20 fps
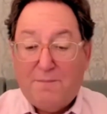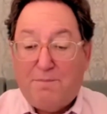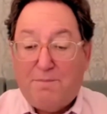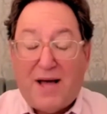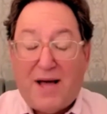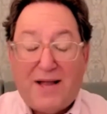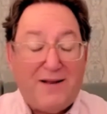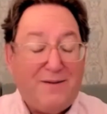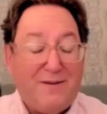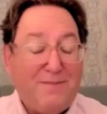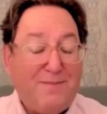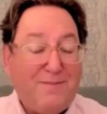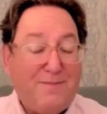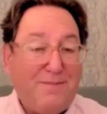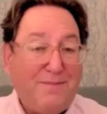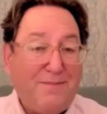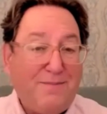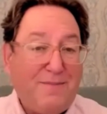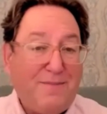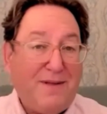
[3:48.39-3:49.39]
But
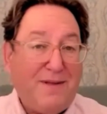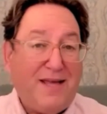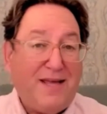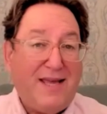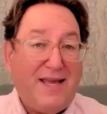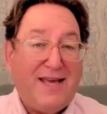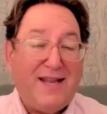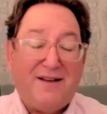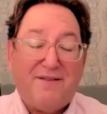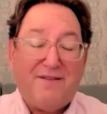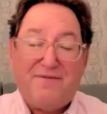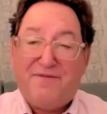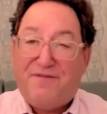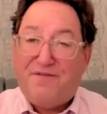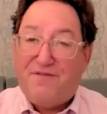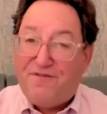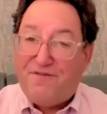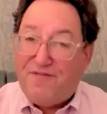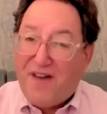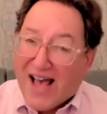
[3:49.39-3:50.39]
in a
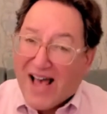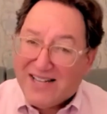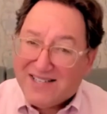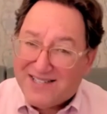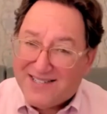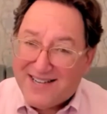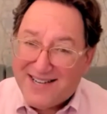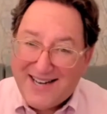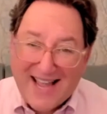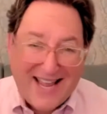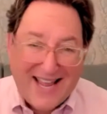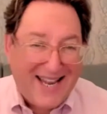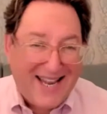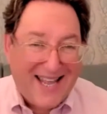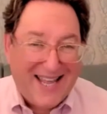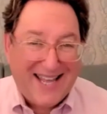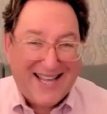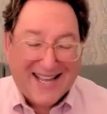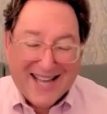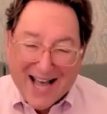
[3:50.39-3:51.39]

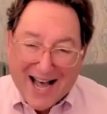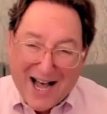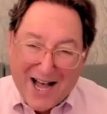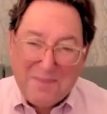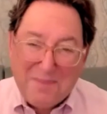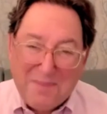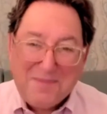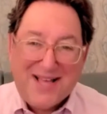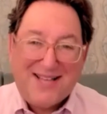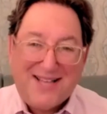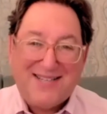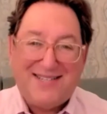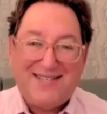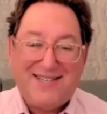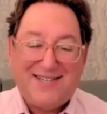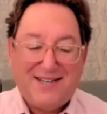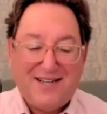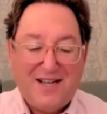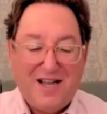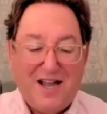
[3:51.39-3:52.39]
fascinating comment,
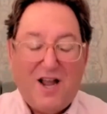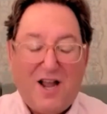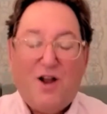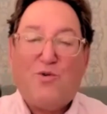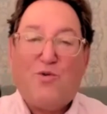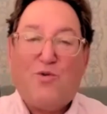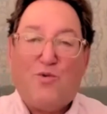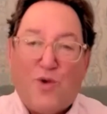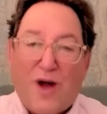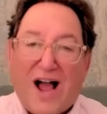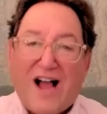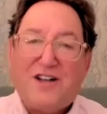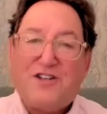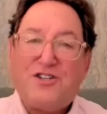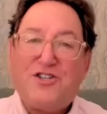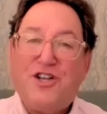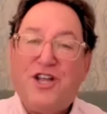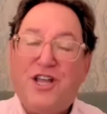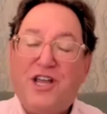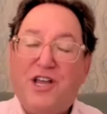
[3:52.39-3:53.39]

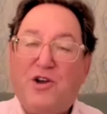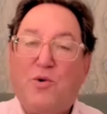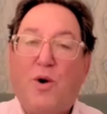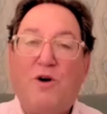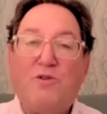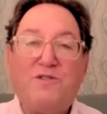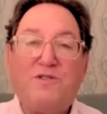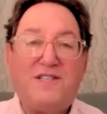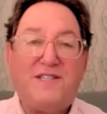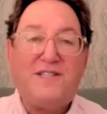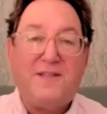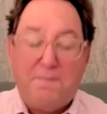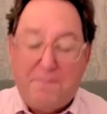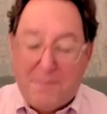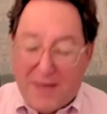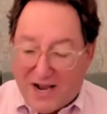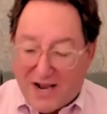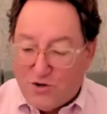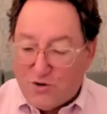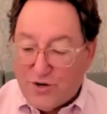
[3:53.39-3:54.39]
Rashi quotes the
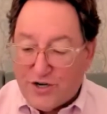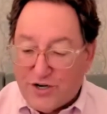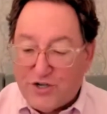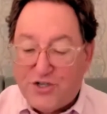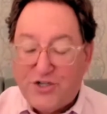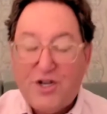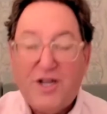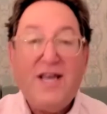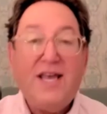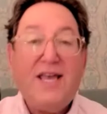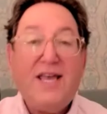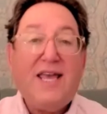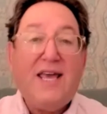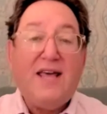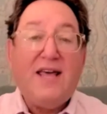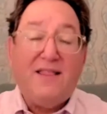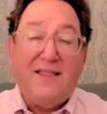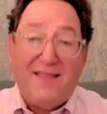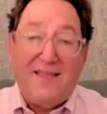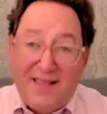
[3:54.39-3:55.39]
Medrash
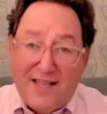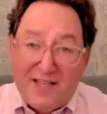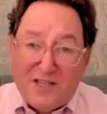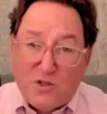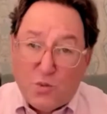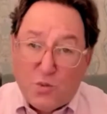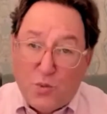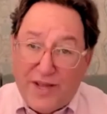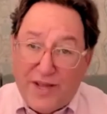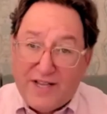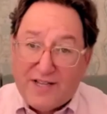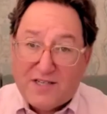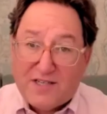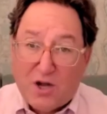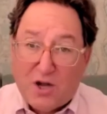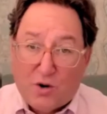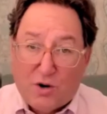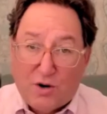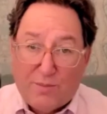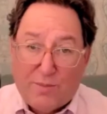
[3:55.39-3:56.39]
in this week's
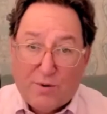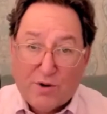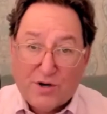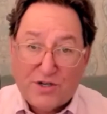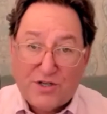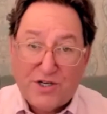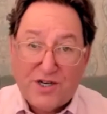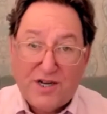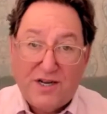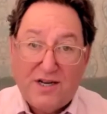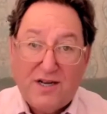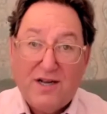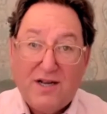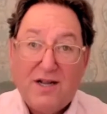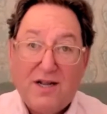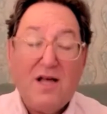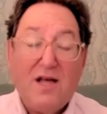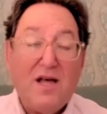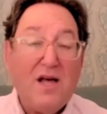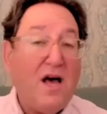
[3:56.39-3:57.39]
Torah portion
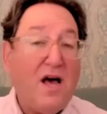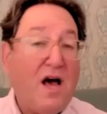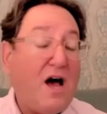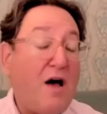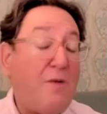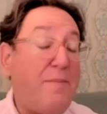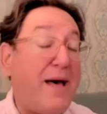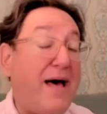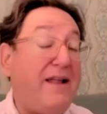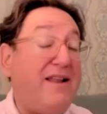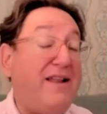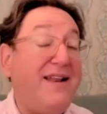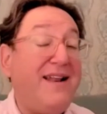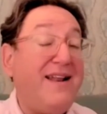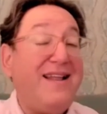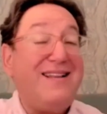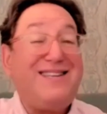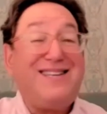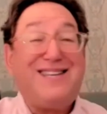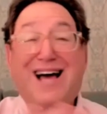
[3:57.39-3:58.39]
about an
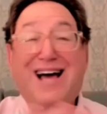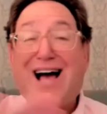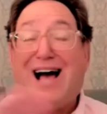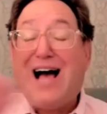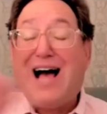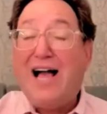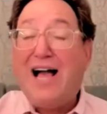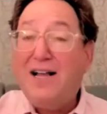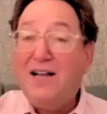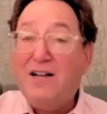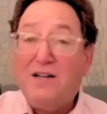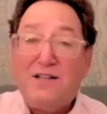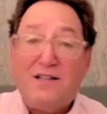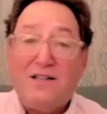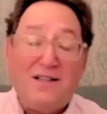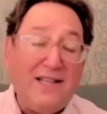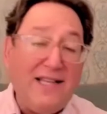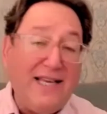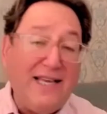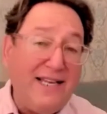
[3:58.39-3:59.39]

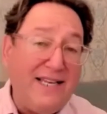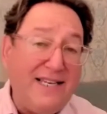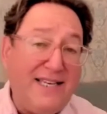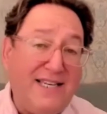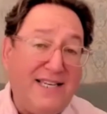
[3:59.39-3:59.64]
entirely